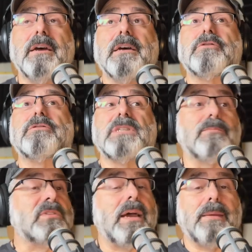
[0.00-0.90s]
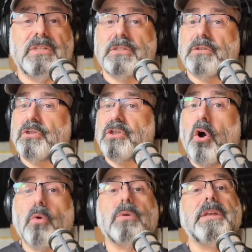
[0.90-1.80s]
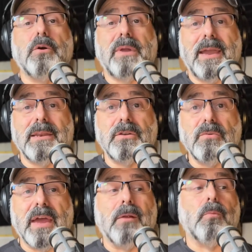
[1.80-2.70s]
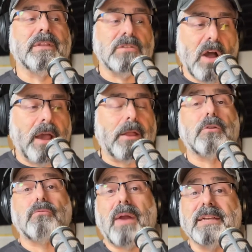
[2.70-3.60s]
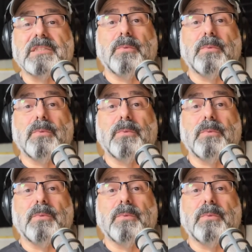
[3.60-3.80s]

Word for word: So sometimes it's totally okay to do that. When tired, rest.